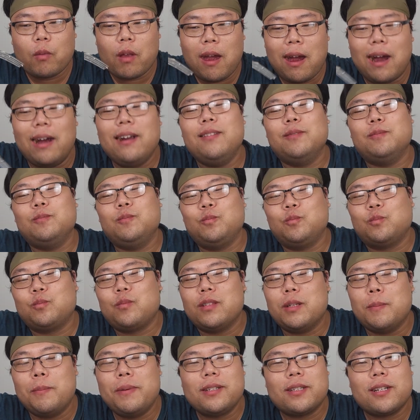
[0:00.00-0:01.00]

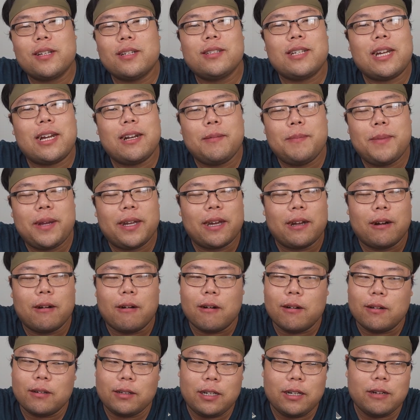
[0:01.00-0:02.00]
The biscuits I didn't make at
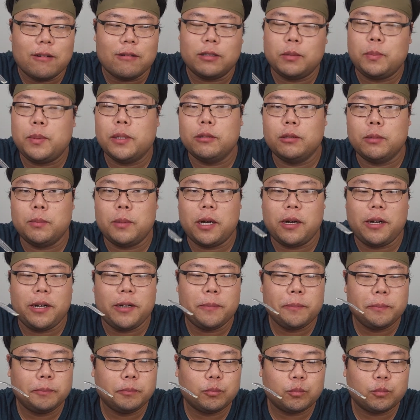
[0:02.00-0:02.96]
all. You know, it's Pillsbury.